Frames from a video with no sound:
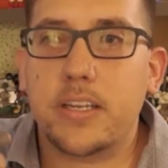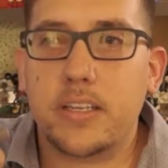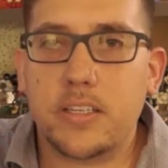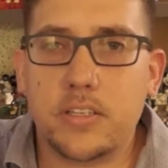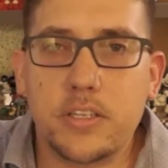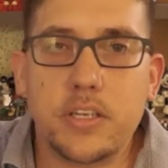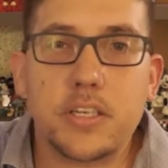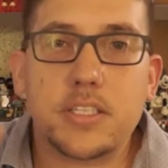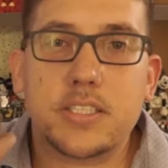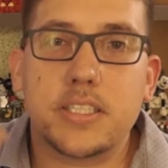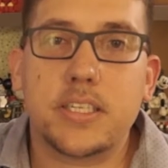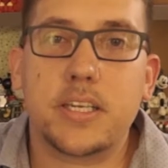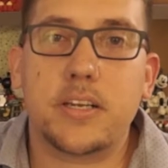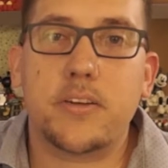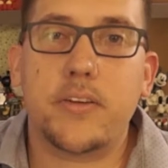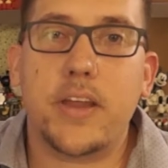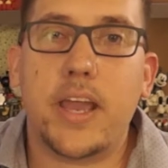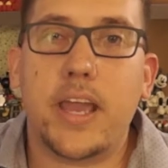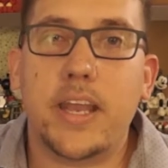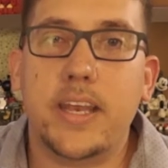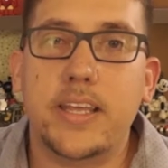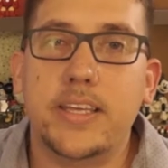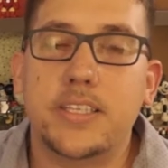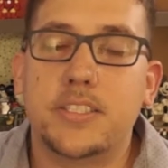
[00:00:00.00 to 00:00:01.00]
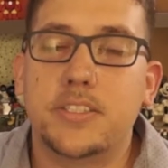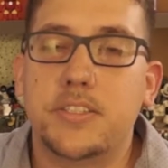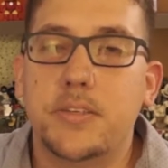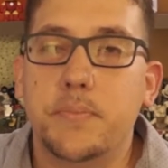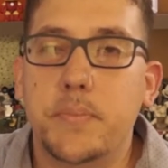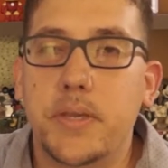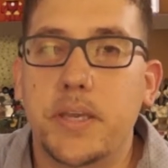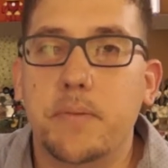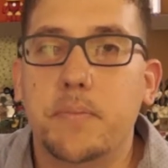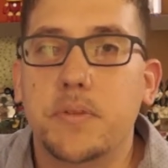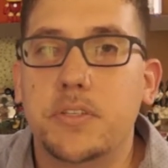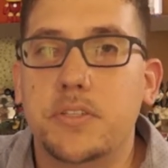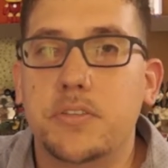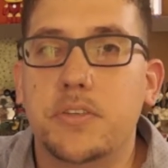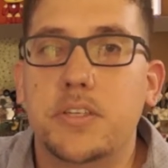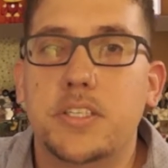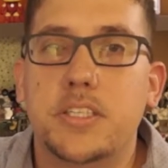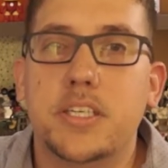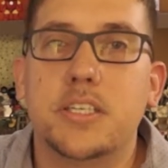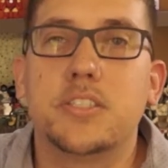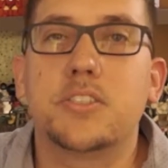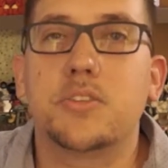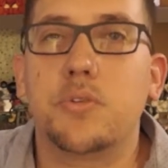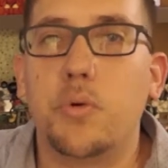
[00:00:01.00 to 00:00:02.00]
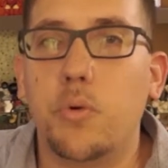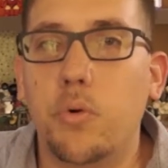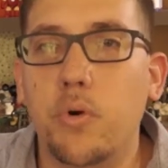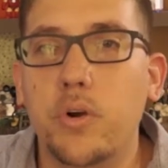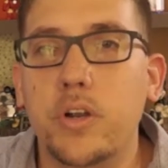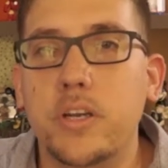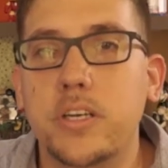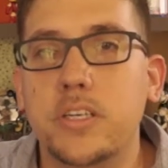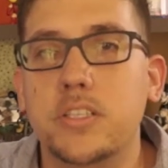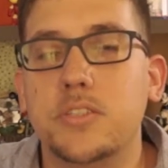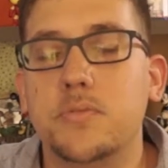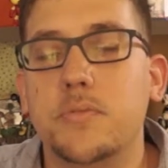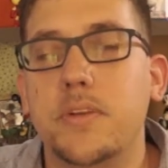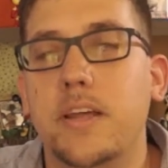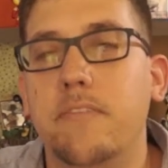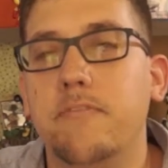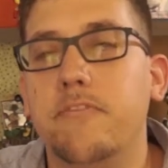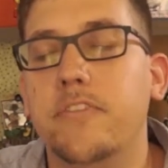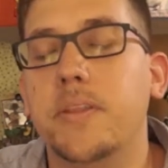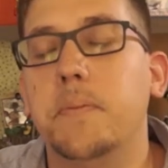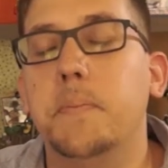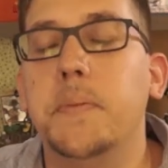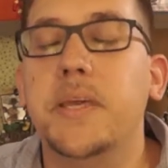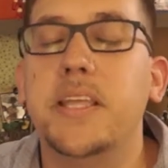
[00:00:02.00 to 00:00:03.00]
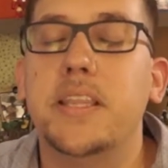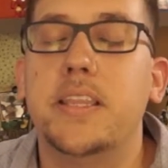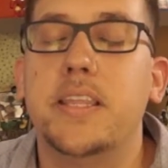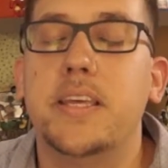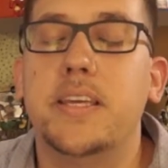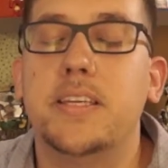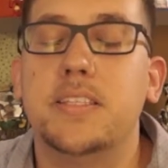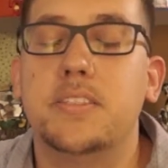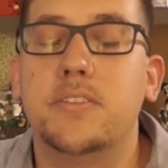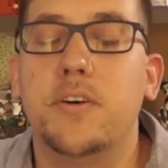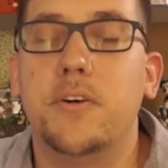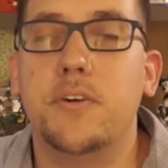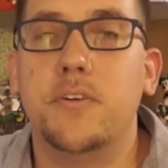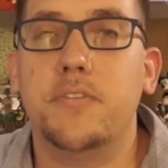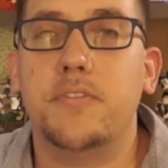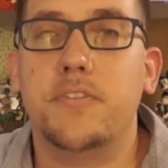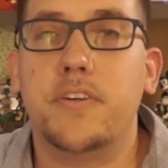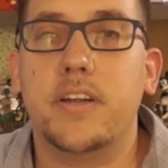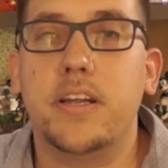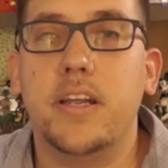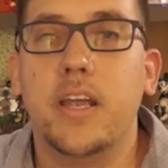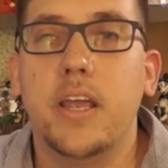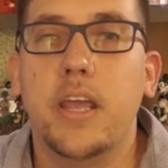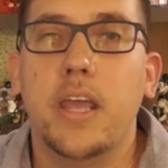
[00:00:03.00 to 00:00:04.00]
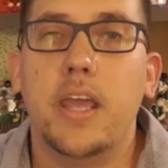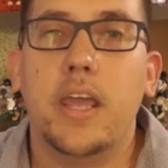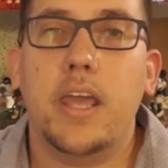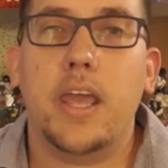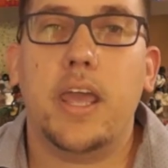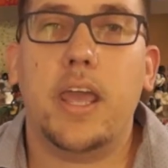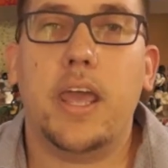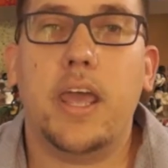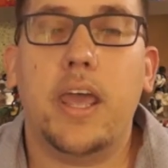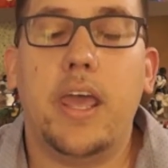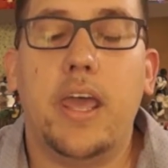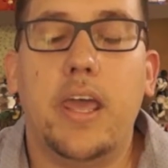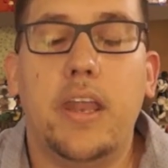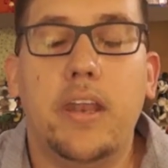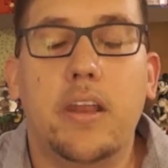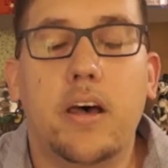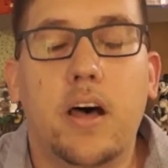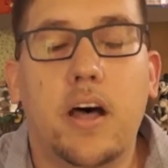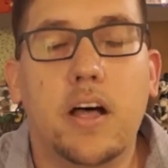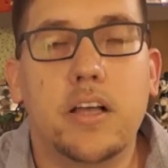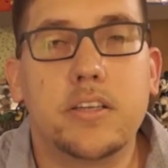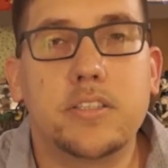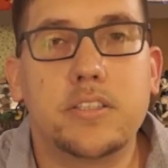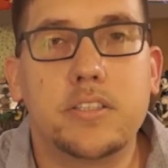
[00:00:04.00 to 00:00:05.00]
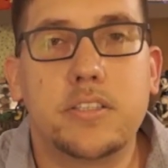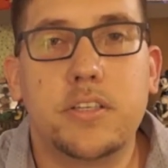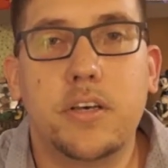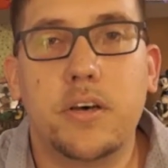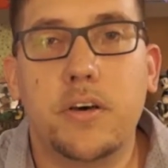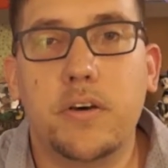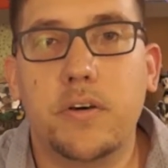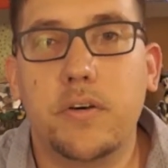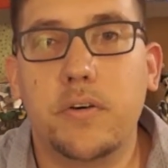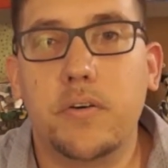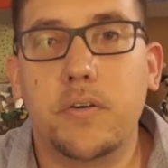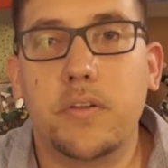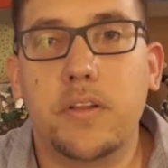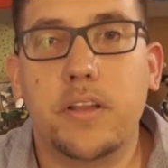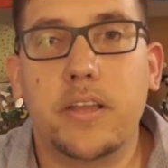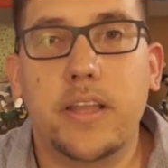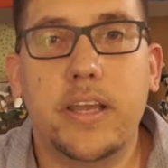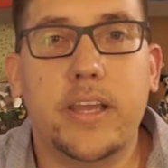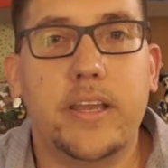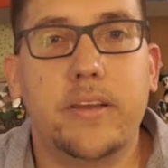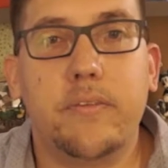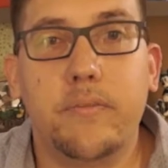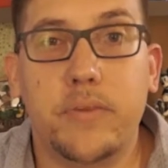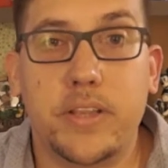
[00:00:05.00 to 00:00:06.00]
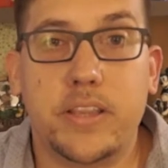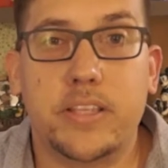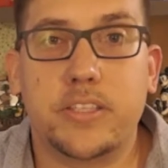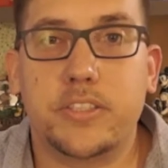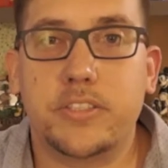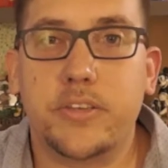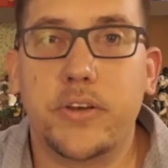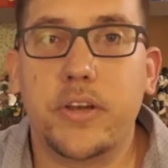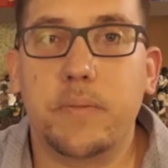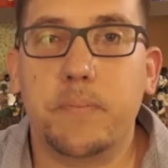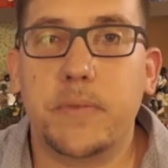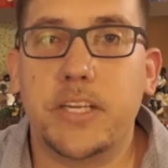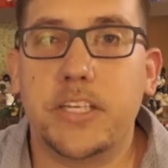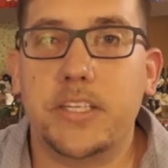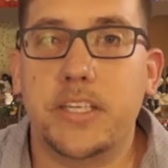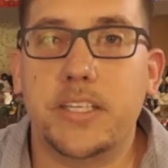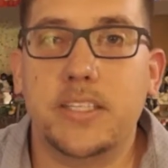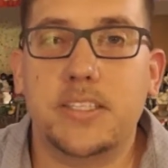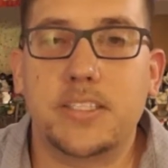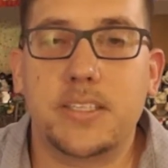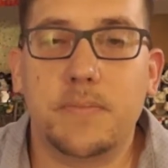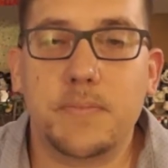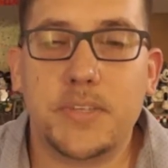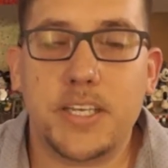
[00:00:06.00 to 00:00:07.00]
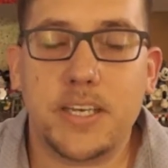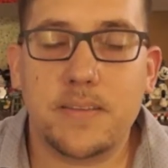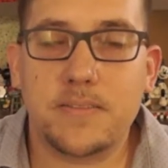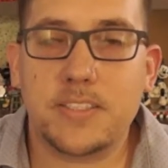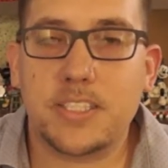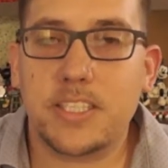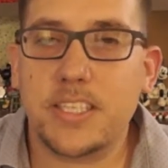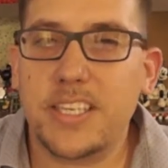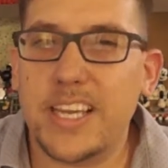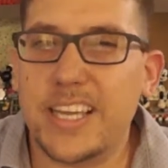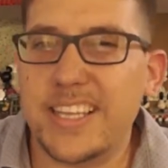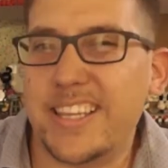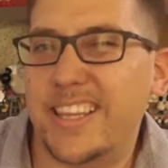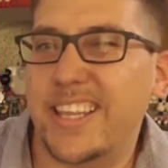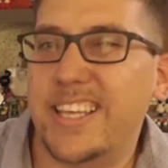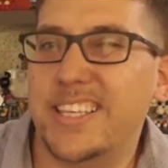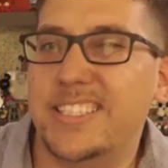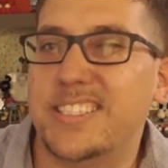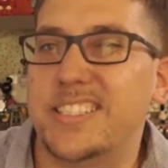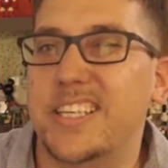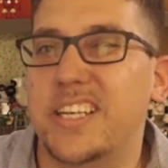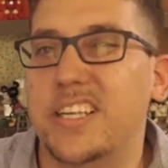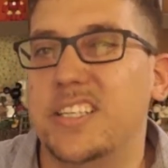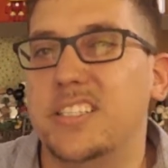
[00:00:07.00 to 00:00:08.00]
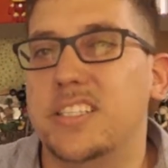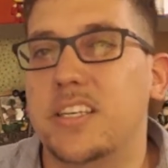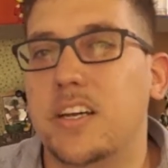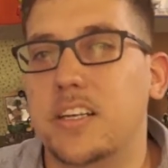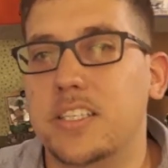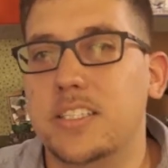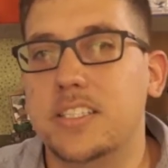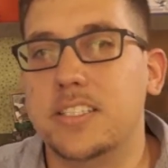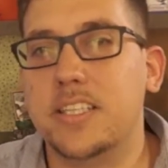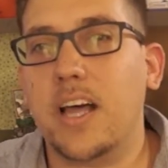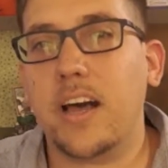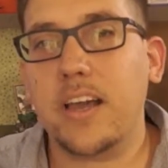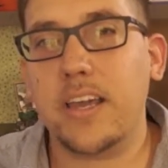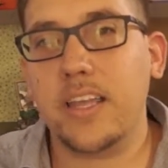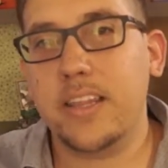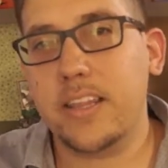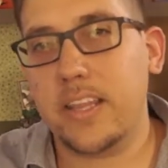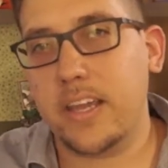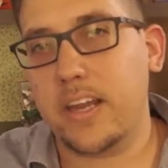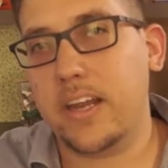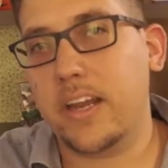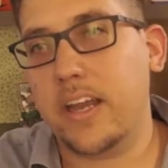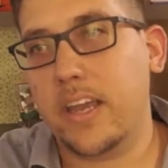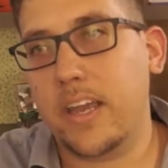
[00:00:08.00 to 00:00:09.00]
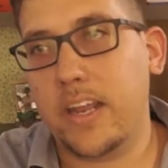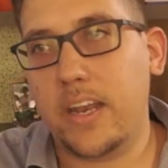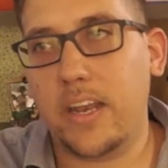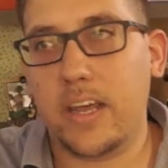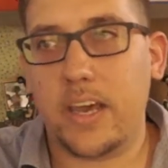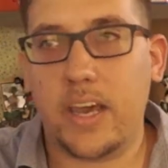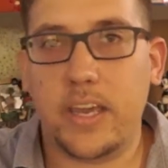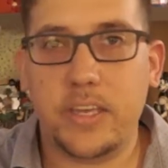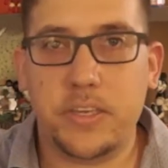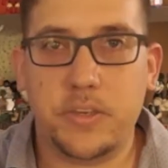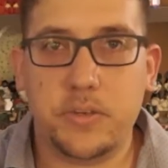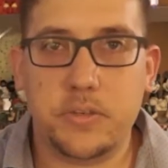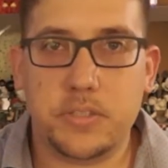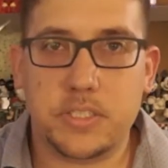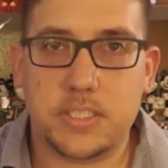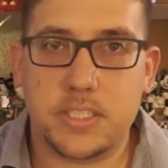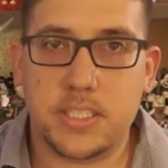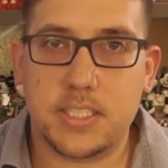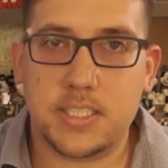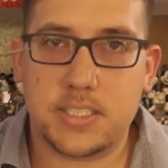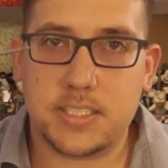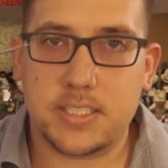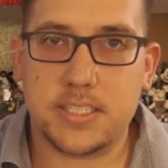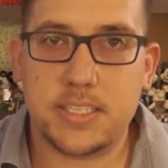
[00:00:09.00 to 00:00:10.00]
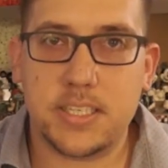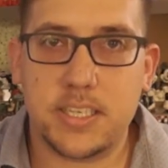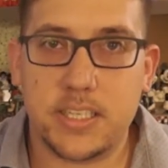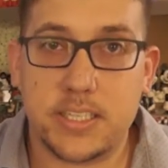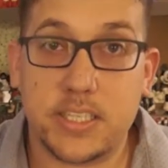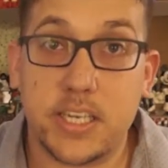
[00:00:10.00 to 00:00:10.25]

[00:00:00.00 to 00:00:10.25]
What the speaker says: nooks and crannies to be able to adjust corners when I'm flipping things over. And also, like with the sewing machine, sometimes you get things that are stuck in there, and I use this a